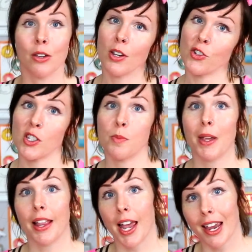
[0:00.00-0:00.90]
You can just
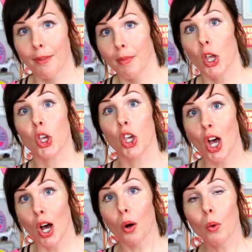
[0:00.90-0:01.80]
be like,
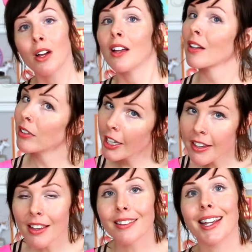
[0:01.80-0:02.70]
yo,
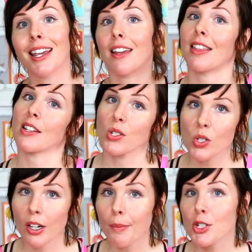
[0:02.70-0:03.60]
click the link in the
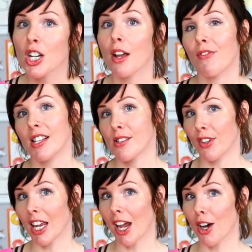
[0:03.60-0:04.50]
description of this
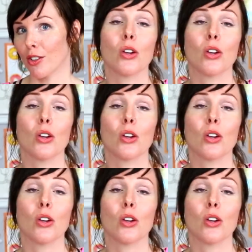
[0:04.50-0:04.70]
video.